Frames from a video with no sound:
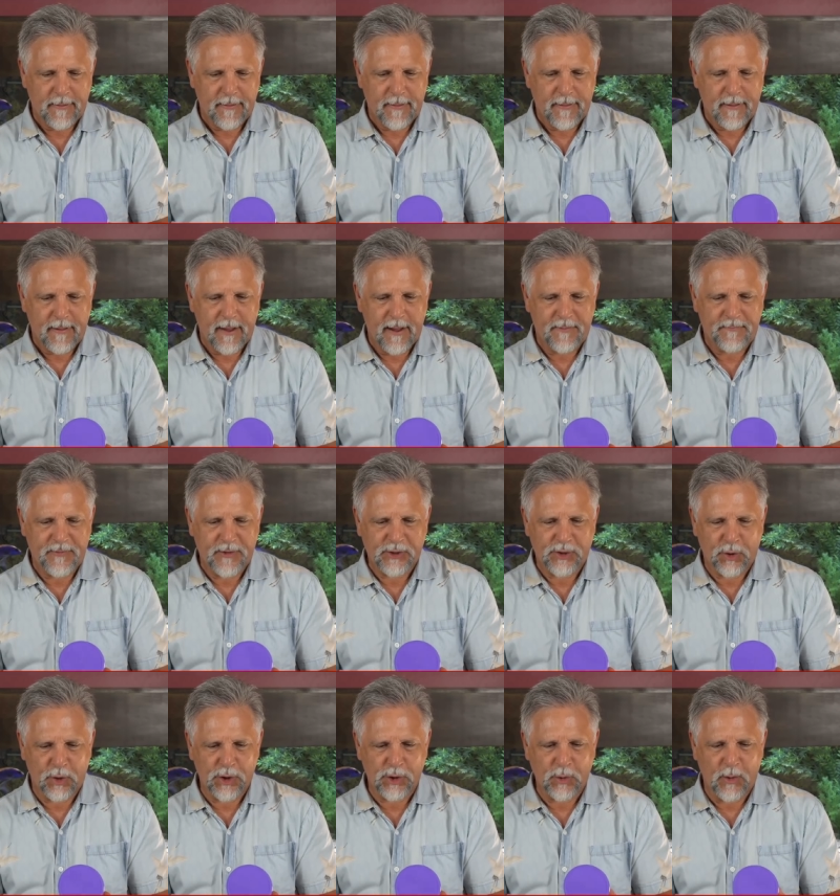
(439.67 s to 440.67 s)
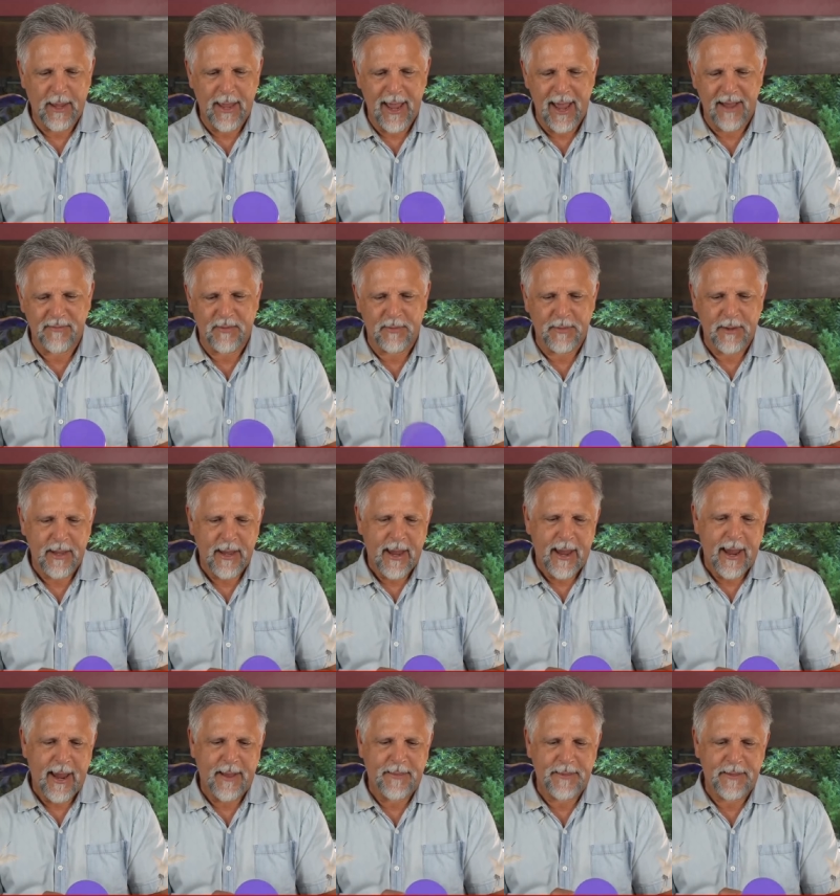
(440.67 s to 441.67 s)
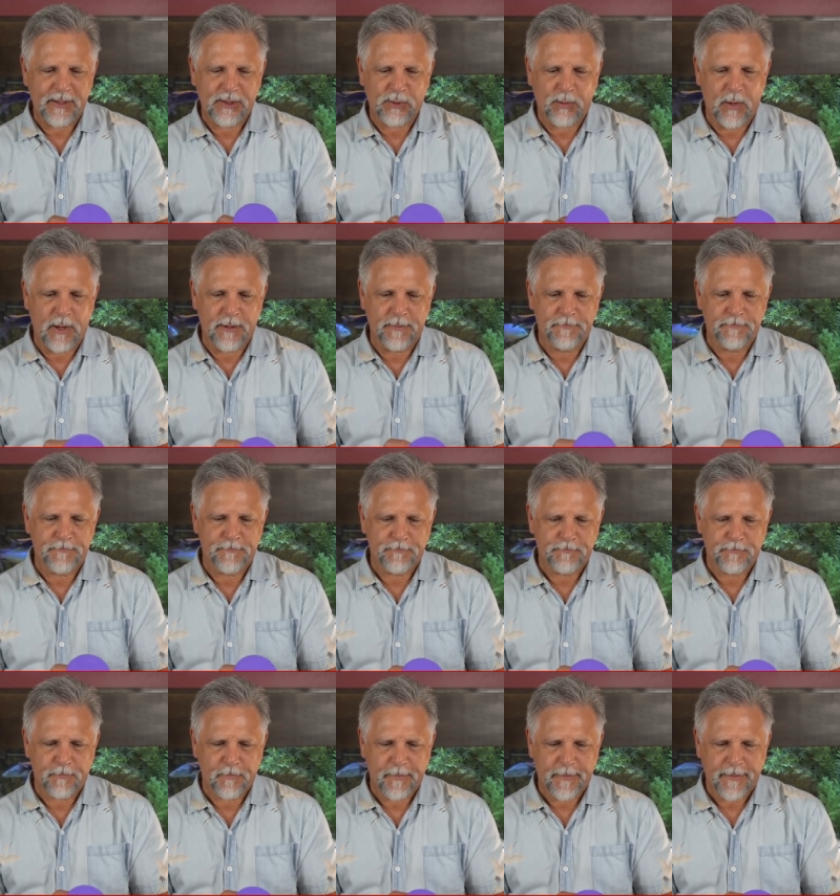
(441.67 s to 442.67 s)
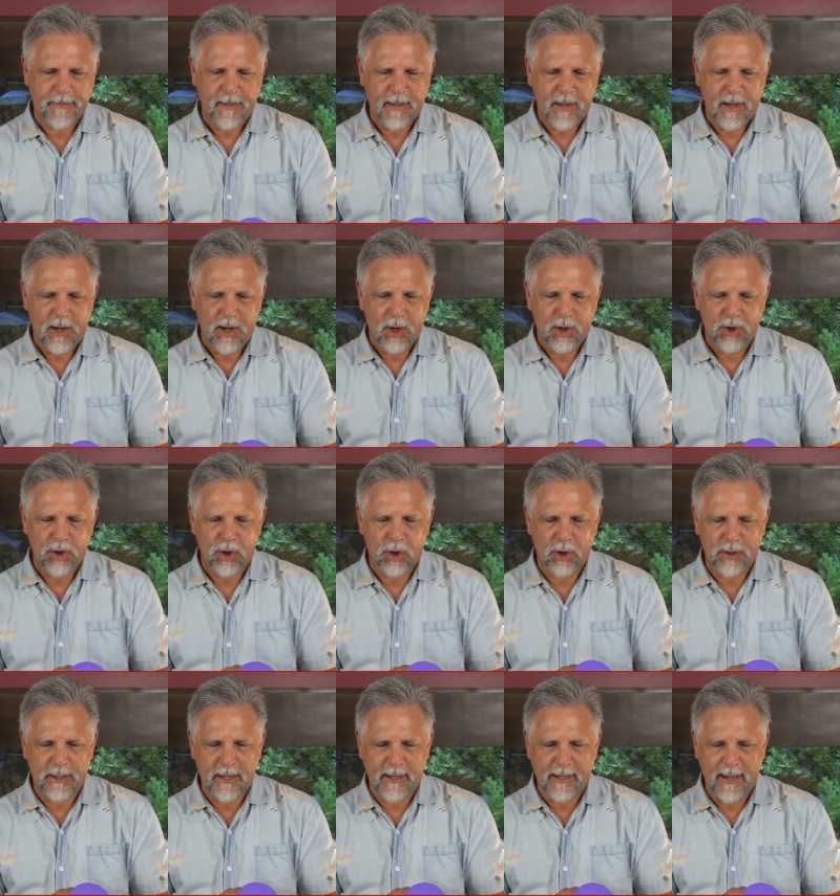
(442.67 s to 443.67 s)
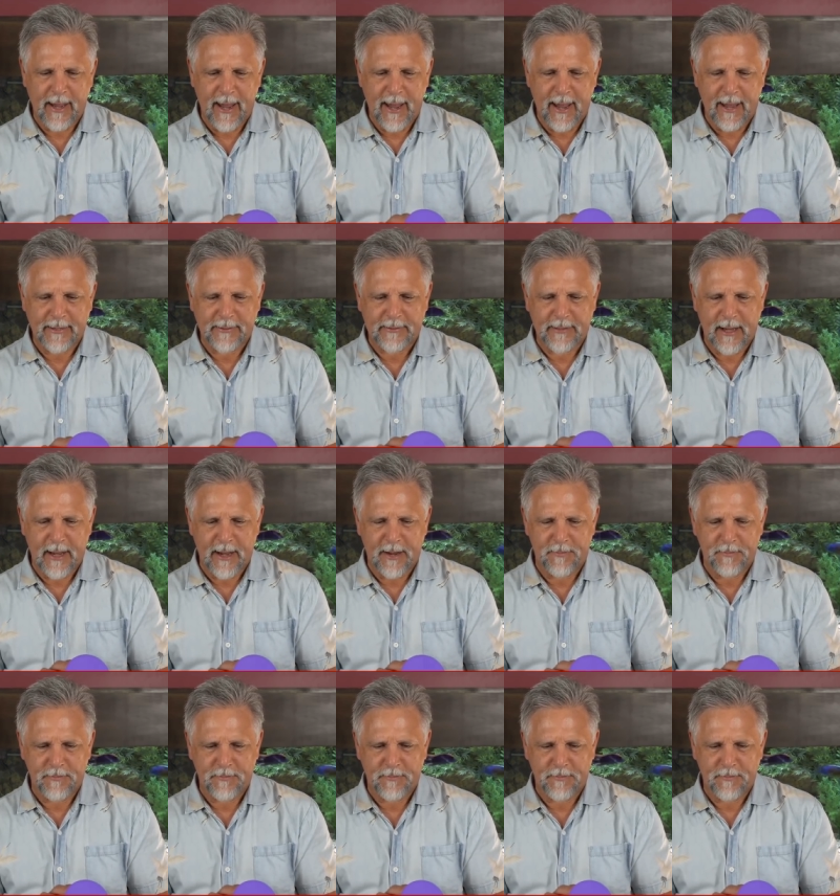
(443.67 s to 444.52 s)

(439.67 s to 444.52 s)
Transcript: uh, fish stores will have them and this one you're looking at uh,